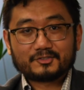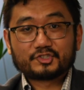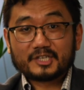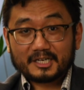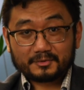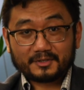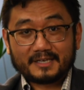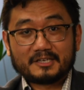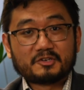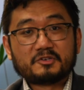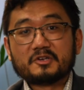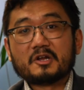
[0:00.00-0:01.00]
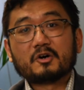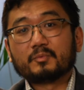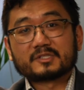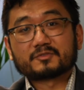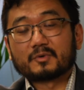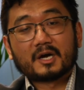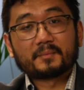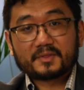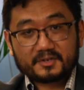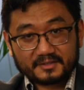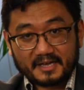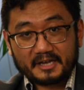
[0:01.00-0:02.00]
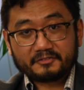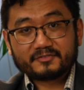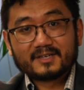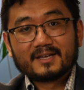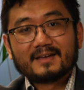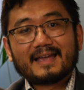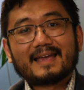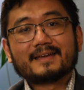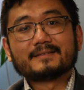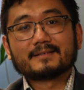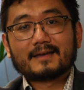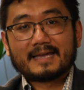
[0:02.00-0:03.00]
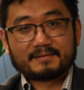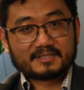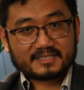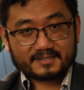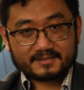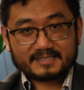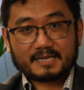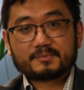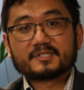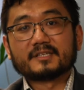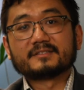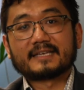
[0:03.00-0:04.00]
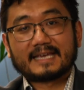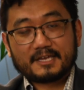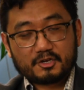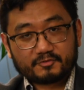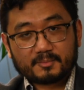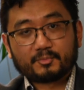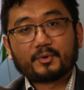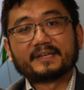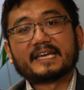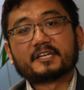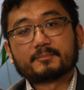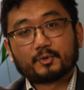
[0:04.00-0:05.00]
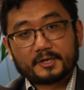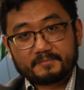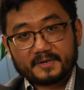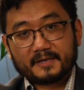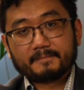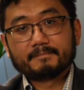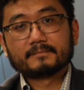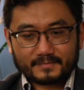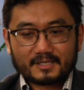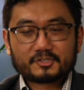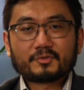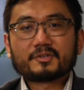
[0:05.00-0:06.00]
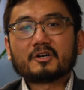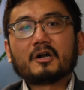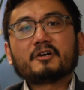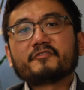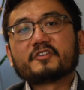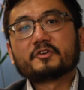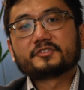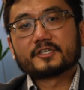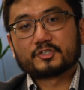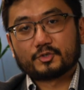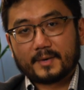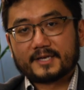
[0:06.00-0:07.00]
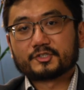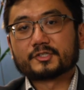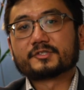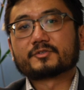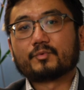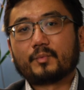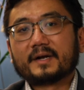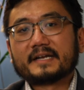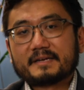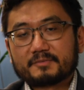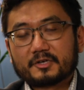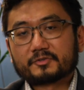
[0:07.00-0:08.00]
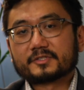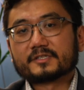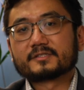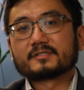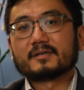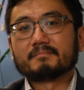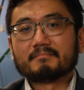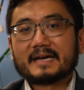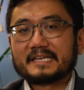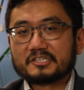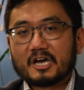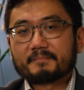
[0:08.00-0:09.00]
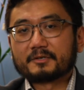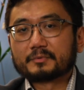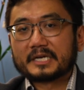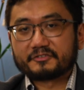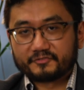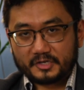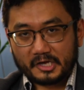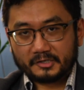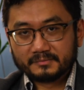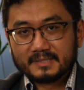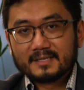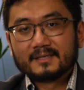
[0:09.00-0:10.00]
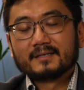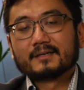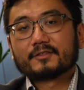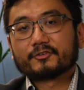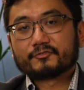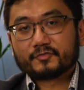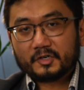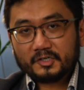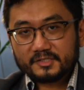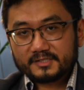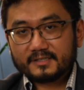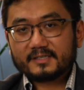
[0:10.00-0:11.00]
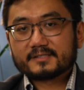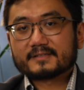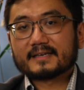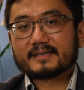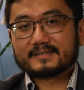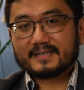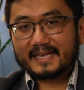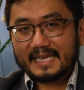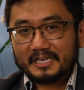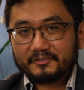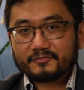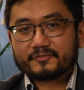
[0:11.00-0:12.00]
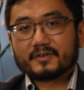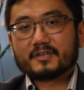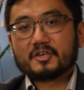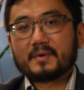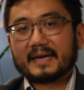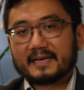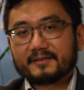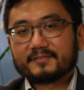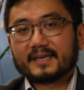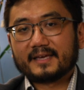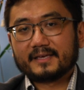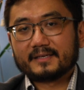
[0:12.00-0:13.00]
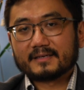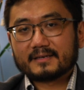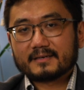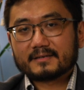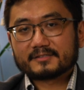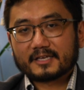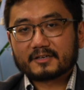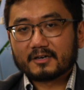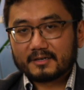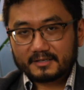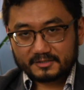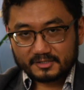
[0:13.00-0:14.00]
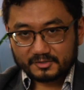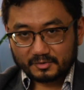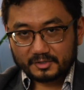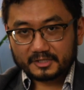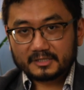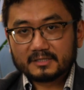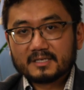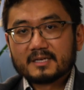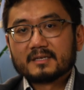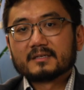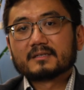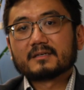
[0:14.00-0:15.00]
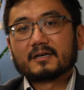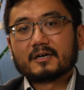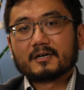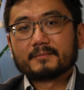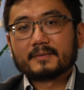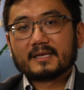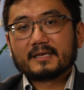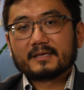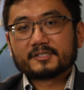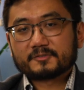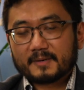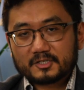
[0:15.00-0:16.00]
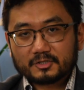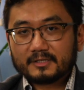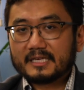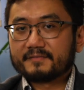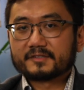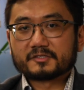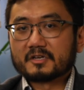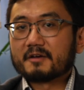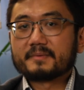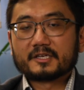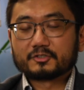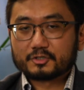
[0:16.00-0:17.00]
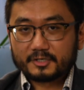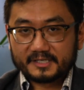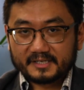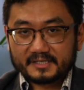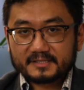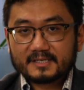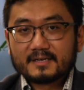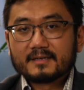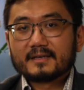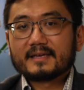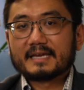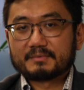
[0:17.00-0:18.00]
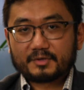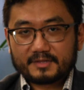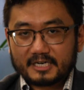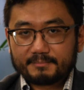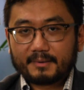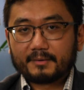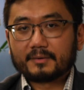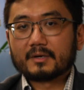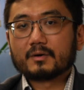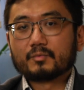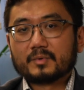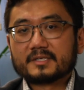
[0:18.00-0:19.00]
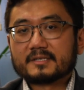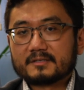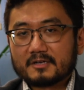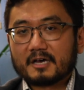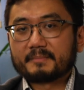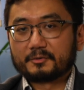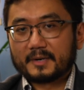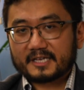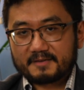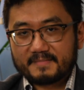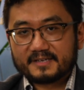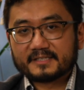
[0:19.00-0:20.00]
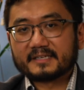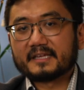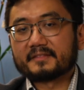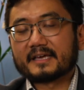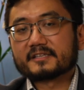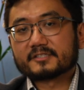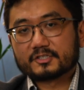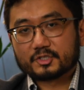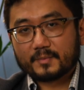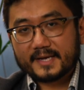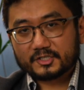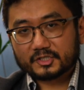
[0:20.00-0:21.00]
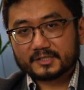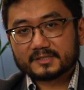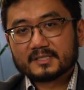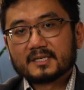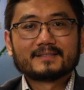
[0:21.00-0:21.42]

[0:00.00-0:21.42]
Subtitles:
Generally, you know what's wrong with your life, and a hypnotist steps in to get you from point A to point B. So there are a few situations where hypnosis might not be right for you. The first is that if you have a psychotic disorder, especially if it's not being treated, hypnotherapy would not be recommended in that situation.